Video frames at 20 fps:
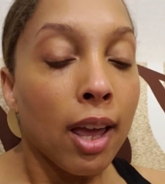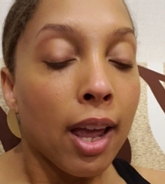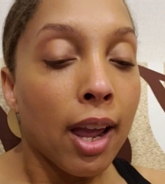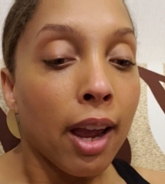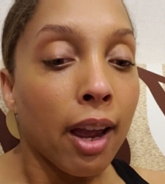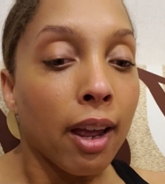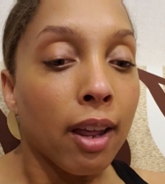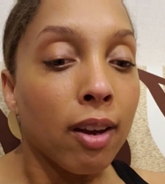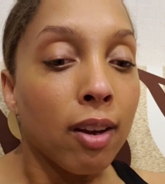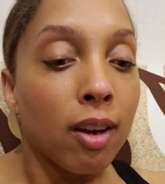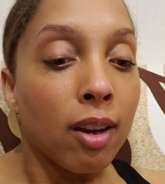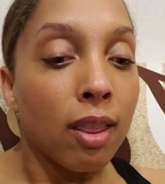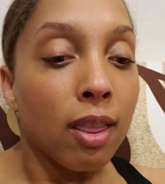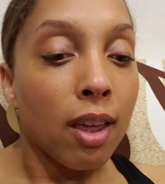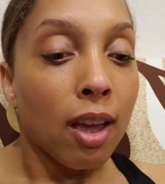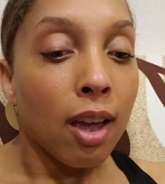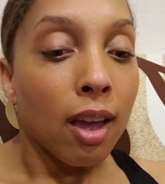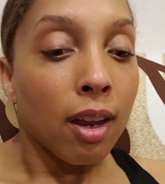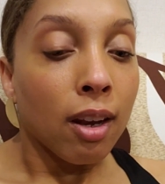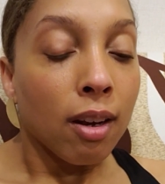And
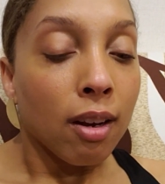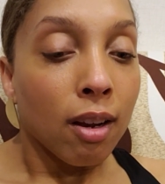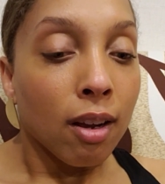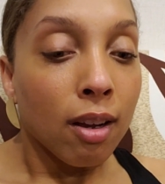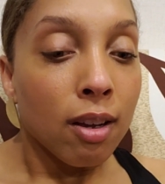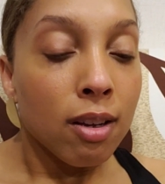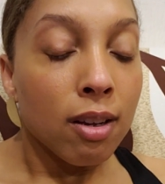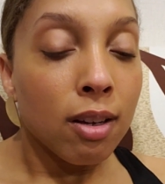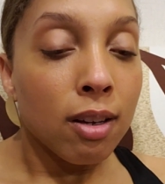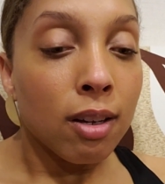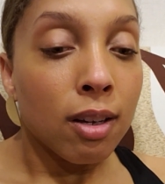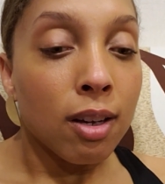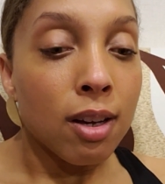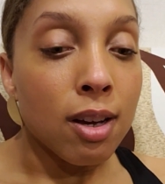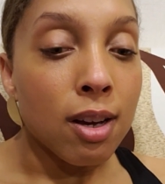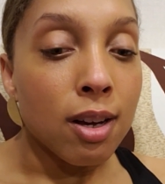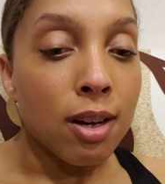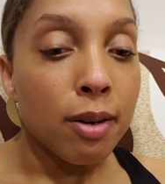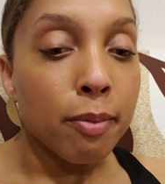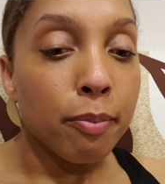then
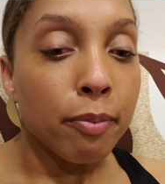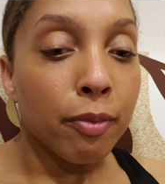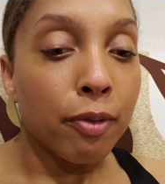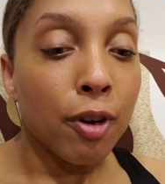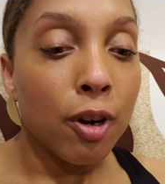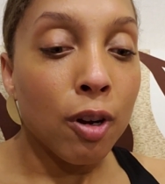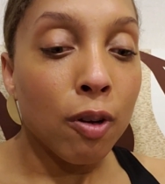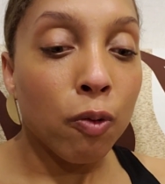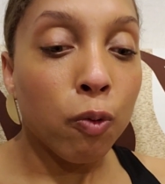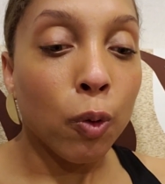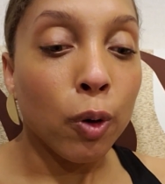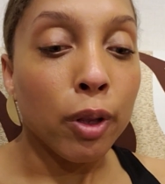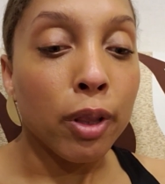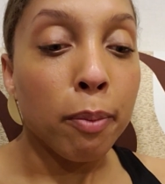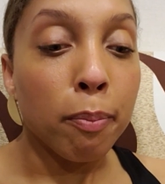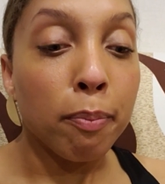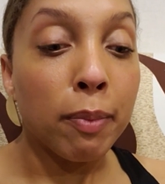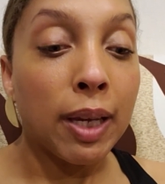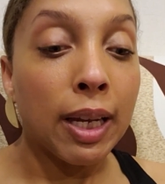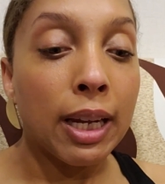for the
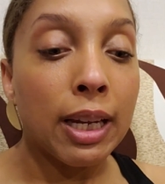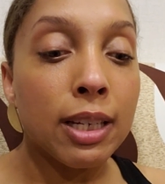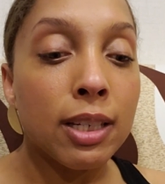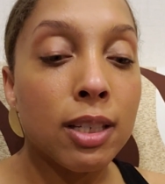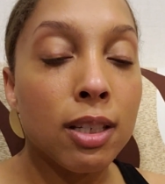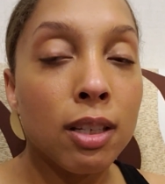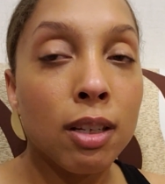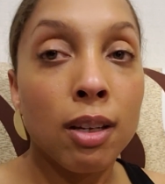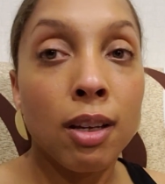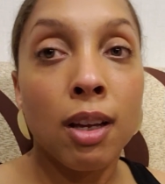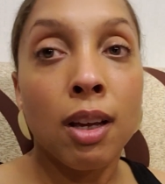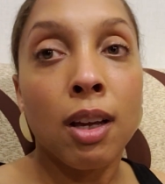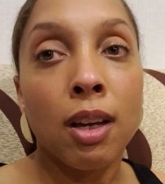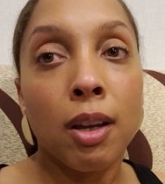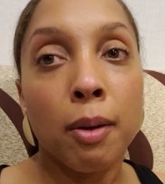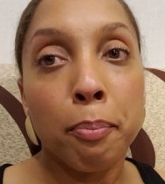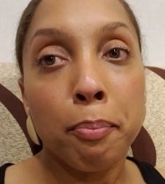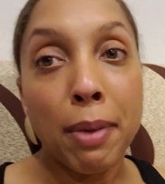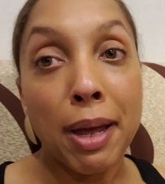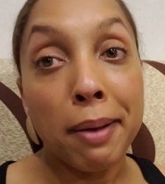meat,
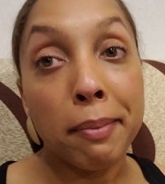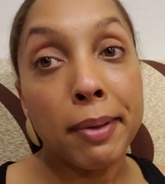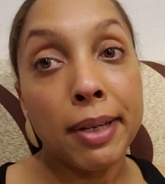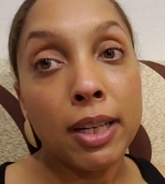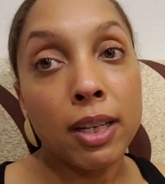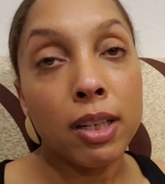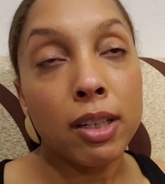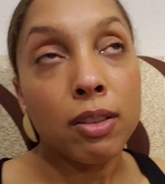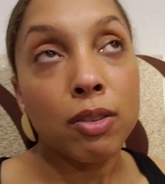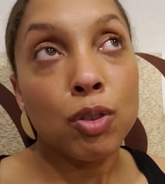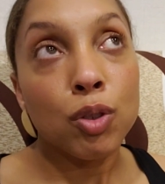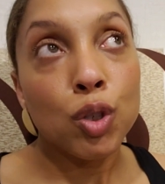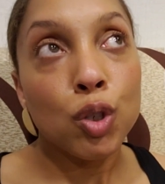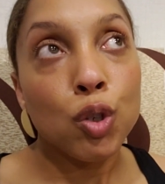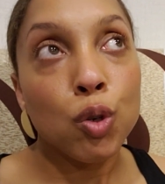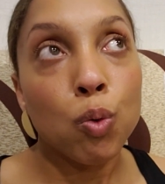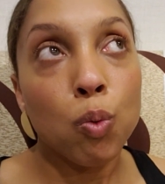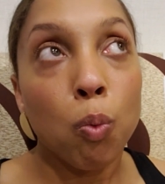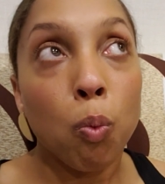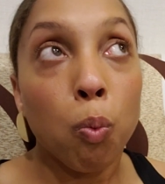maybe
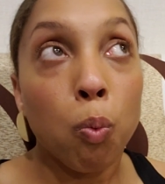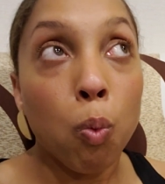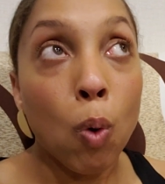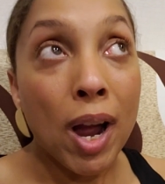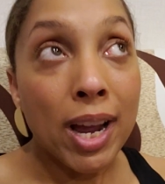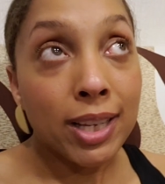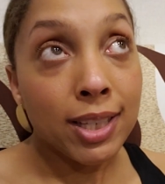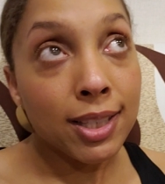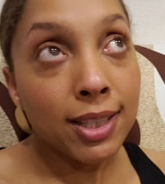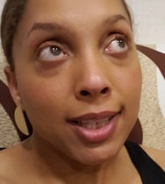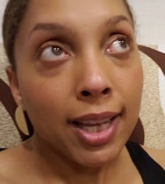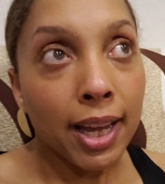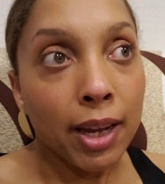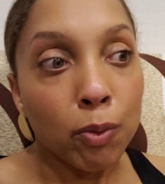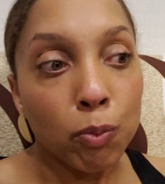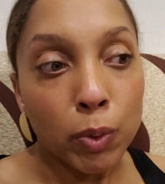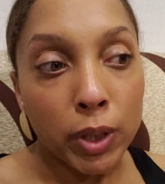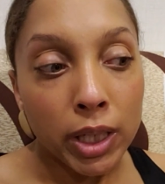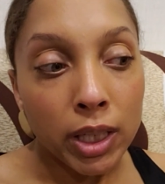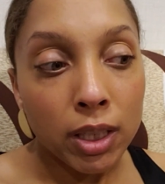twice a
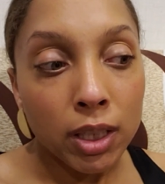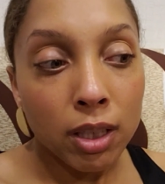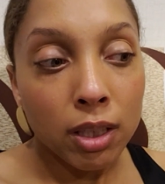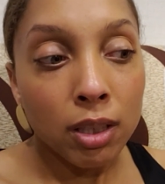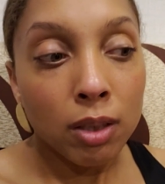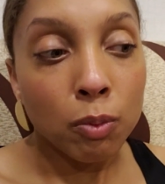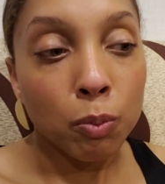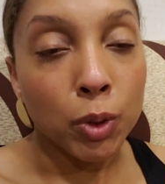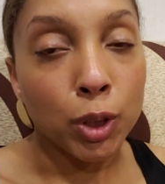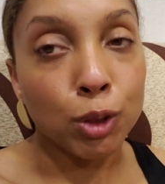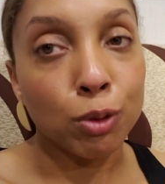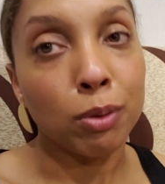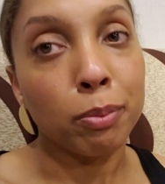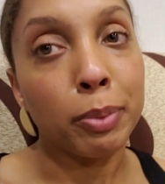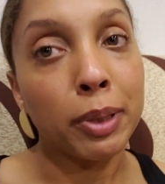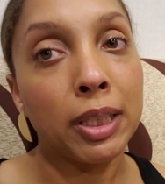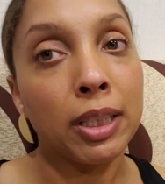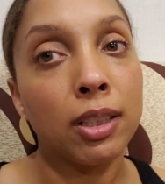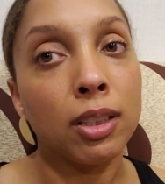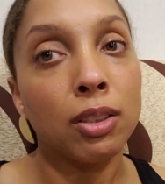week, which would
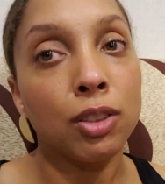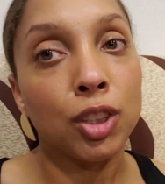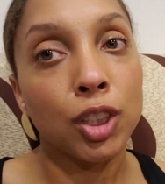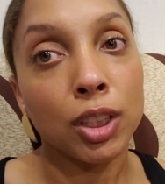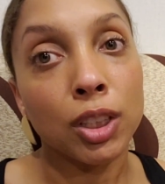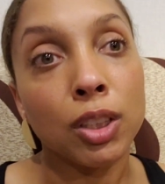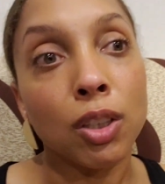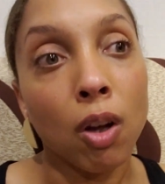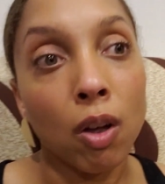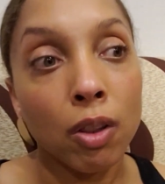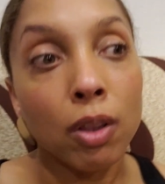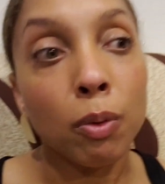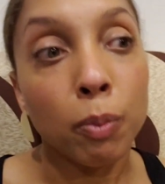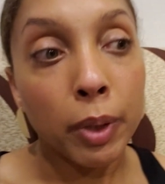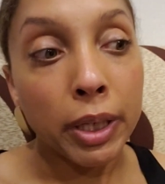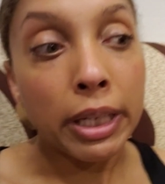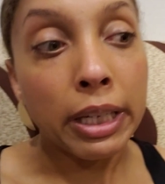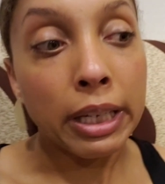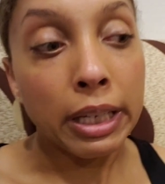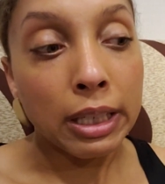be just on the
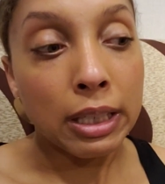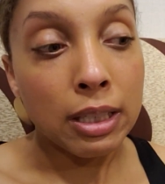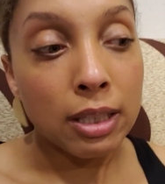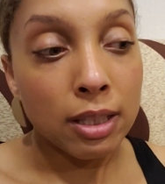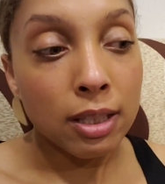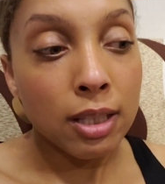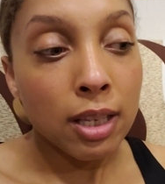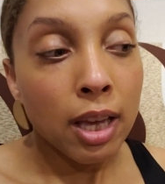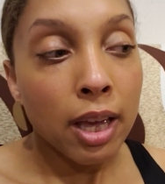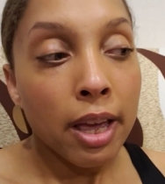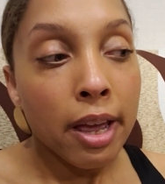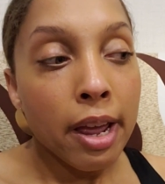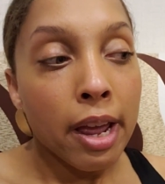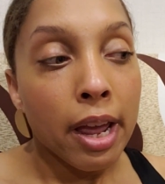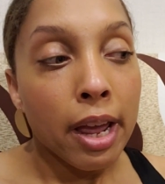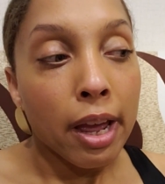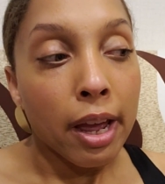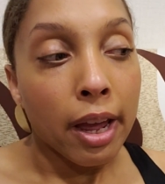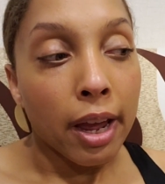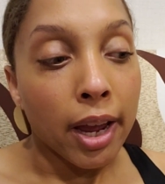weekends.
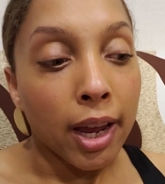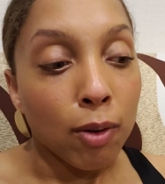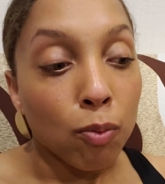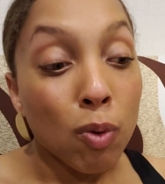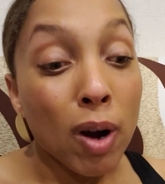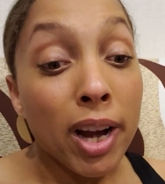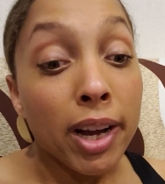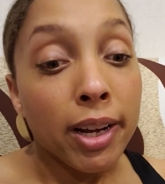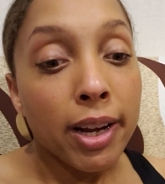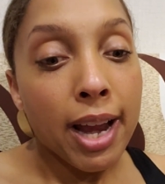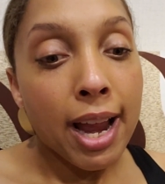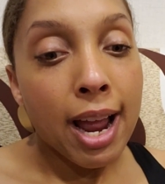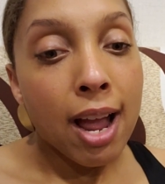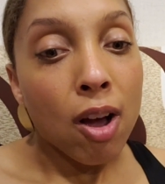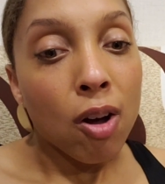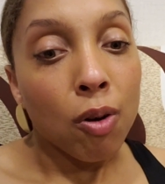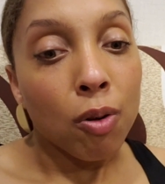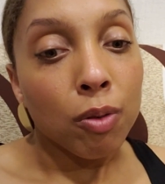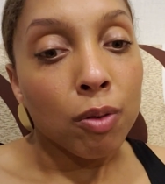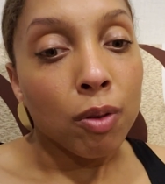And right
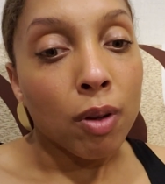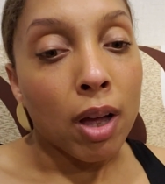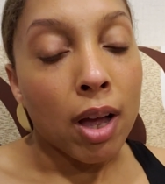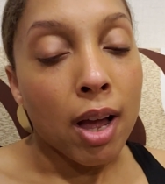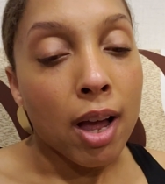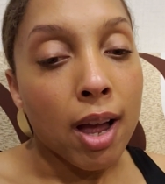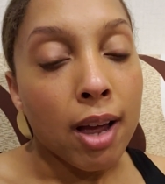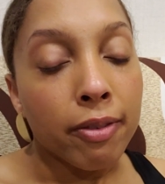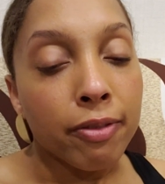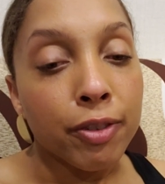now, I